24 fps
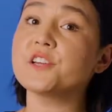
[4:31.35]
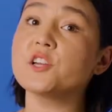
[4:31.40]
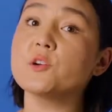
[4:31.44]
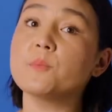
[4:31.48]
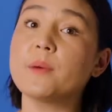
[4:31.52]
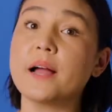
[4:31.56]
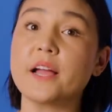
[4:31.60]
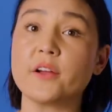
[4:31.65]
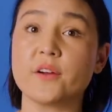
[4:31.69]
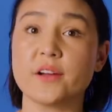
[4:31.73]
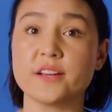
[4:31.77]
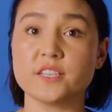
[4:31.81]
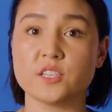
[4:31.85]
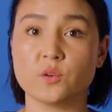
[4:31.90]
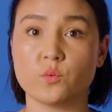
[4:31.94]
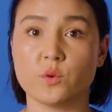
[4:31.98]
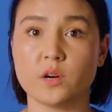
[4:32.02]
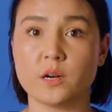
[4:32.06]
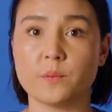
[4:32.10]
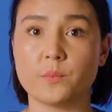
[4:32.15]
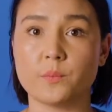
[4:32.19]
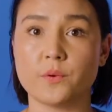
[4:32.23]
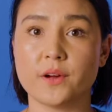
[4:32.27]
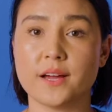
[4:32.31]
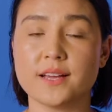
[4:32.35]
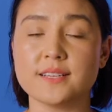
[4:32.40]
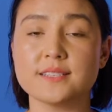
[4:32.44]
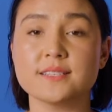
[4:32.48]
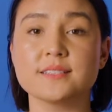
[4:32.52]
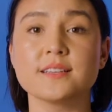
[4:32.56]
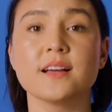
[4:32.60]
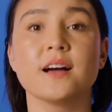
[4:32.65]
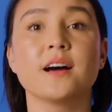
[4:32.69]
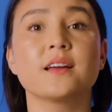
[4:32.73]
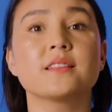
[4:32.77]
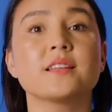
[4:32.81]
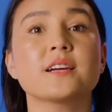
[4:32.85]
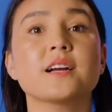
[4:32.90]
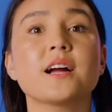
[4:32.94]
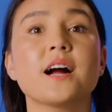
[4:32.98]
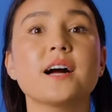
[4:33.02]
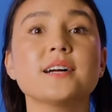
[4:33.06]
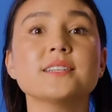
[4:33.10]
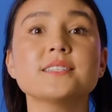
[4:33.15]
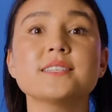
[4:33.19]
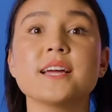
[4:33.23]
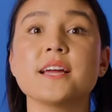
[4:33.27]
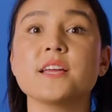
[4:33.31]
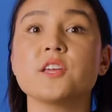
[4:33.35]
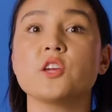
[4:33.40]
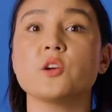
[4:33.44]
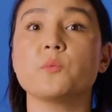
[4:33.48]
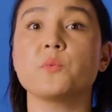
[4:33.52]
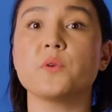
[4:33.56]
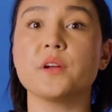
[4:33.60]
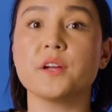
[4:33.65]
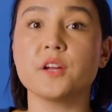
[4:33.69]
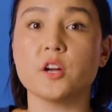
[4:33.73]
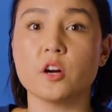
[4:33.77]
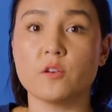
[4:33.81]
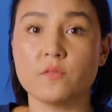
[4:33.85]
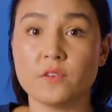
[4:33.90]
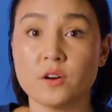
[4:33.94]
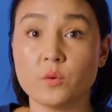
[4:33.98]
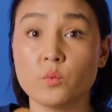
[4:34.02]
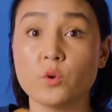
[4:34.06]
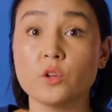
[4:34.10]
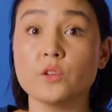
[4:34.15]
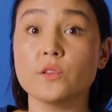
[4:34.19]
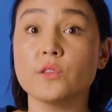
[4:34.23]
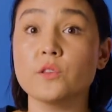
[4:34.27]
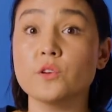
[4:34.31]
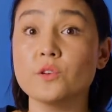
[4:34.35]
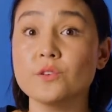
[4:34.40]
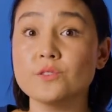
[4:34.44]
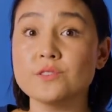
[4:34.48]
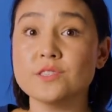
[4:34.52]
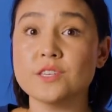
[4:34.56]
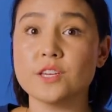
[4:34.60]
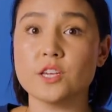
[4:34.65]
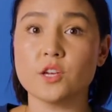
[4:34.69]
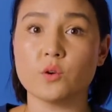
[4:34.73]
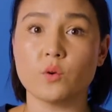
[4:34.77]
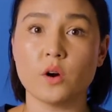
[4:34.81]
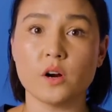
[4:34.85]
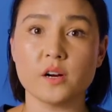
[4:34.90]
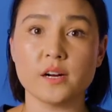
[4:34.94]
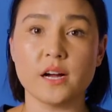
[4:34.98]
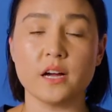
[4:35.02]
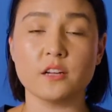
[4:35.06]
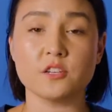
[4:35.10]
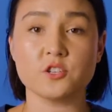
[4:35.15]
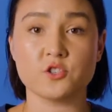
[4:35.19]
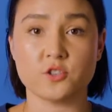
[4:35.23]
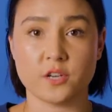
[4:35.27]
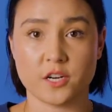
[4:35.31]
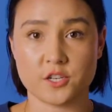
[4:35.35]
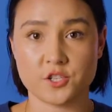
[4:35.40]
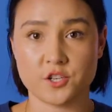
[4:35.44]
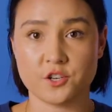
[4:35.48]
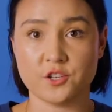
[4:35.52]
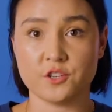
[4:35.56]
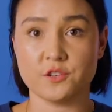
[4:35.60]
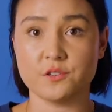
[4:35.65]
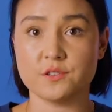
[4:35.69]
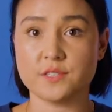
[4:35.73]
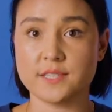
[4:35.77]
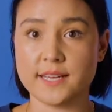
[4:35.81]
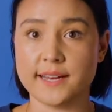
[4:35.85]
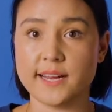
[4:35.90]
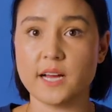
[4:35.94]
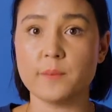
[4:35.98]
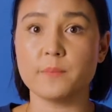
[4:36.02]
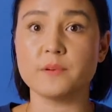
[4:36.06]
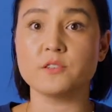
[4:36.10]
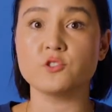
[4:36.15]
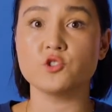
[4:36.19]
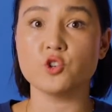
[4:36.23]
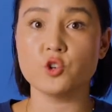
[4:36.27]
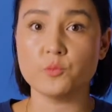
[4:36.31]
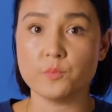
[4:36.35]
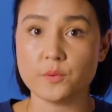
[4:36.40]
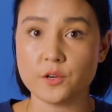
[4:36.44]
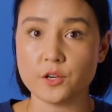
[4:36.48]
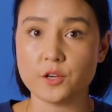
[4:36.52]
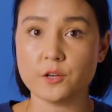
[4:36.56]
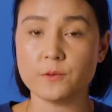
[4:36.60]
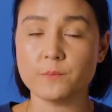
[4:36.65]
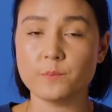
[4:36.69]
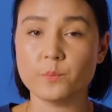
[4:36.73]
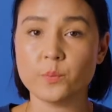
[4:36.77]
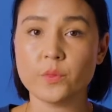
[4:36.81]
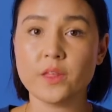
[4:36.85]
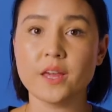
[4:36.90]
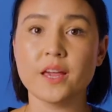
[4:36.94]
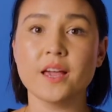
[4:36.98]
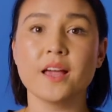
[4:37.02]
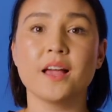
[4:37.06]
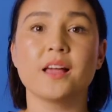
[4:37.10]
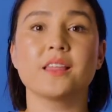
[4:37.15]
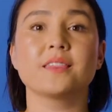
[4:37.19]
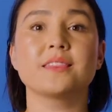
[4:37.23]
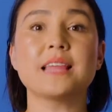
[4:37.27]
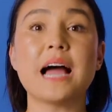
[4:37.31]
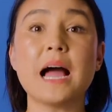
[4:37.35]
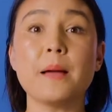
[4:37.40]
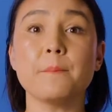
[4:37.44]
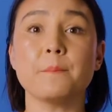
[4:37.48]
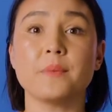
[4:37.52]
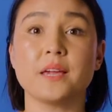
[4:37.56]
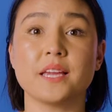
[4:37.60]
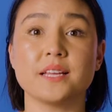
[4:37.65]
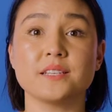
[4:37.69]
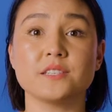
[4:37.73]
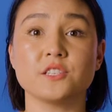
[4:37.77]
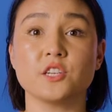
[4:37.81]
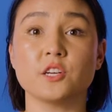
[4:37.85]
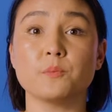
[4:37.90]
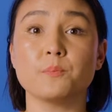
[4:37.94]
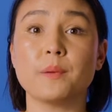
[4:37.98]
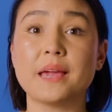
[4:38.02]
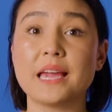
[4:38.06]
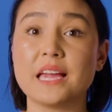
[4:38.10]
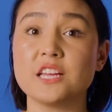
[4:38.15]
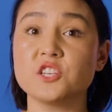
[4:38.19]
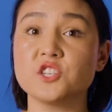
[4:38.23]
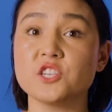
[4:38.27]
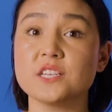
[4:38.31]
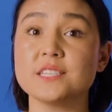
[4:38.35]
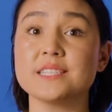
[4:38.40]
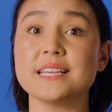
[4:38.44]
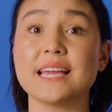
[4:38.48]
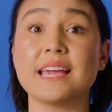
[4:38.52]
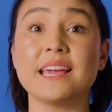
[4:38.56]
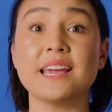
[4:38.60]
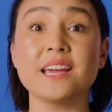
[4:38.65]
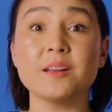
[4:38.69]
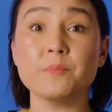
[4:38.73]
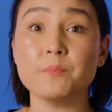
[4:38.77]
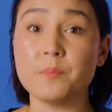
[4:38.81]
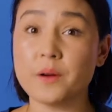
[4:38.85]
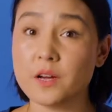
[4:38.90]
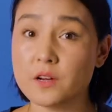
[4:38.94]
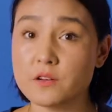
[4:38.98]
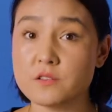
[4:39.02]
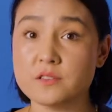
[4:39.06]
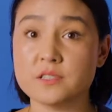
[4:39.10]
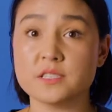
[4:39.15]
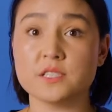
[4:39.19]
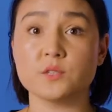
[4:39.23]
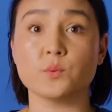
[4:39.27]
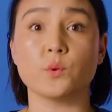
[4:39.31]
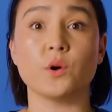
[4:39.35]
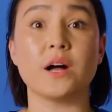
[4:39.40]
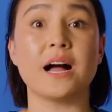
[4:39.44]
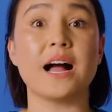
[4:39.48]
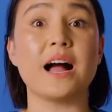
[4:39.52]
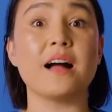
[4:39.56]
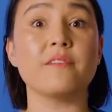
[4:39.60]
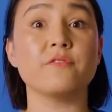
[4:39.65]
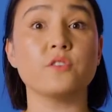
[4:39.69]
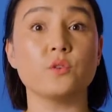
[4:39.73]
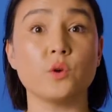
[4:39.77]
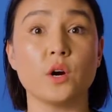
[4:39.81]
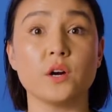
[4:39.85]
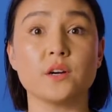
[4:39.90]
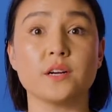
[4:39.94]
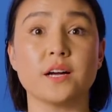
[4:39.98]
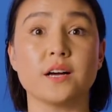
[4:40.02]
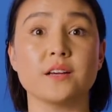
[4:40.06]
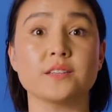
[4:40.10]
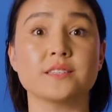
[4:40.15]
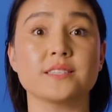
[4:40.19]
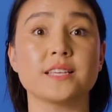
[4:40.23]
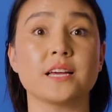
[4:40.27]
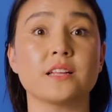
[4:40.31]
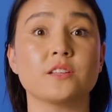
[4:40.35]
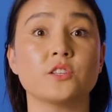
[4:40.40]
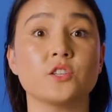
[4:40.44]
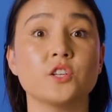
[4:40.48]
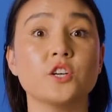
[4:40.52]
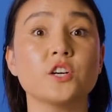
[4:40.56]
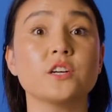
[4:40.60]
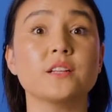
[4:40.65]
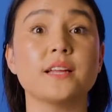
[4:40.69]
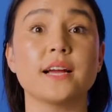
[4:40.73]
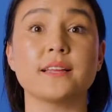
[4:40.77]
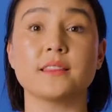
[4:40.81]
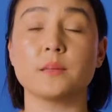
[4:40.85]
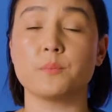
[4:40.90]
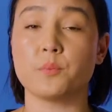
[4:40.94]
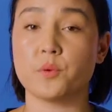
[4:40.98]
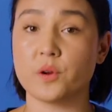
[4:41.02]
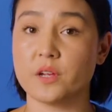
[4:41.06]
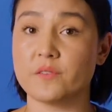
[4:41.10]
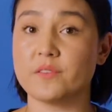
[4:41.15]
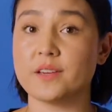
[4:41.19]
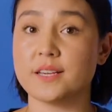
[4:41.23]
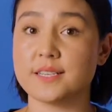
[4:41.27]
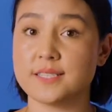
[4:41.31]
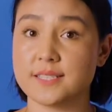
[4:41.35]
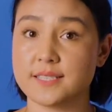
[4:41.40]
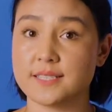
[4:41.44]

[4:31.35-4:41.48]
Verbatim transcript: you migrate to WordPress, the content you bring over will lose the URL structure you set up in Drupal. That means your pages and posts will have URLs that look like the previous